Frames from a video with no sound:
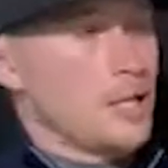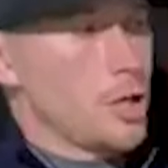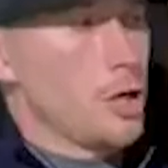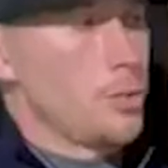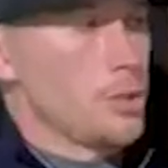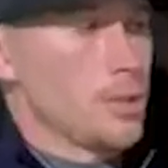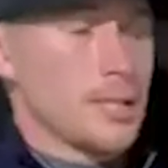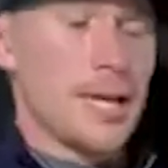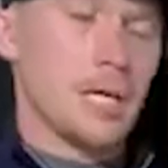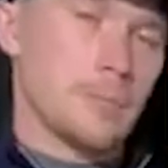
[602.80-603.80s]
coach and the
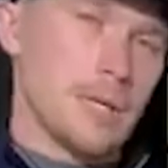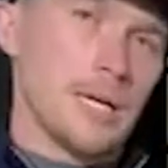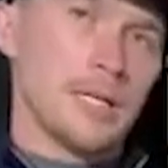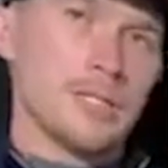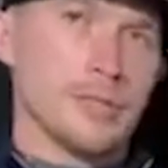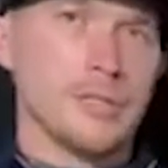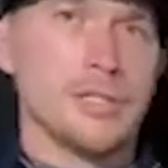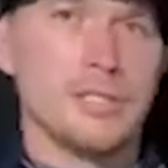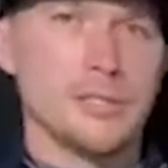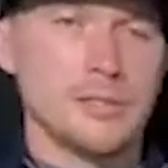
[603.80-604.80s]
K player, so the
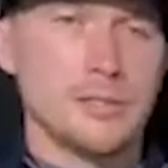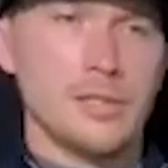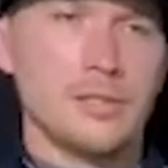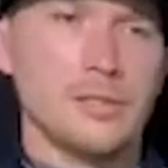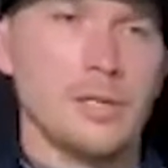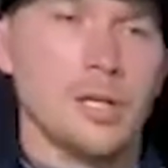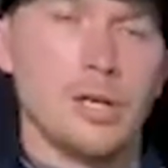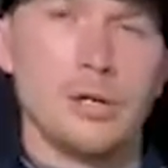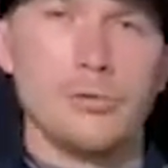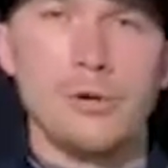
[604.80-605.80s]
sister to this,
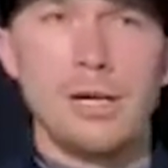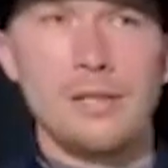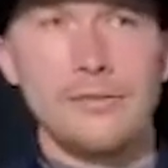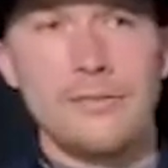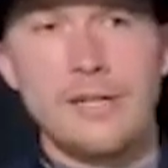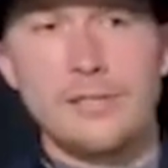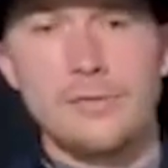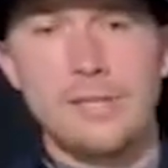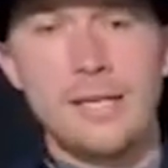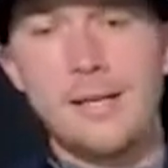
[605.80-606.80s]
are great in the fact
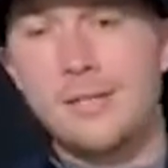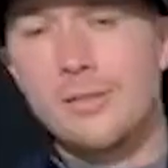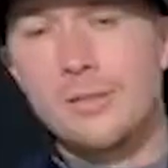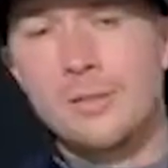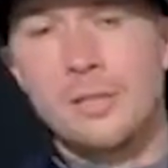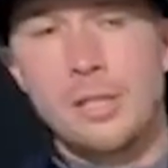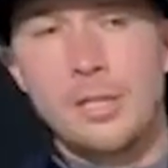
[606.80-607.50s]
of in a lesson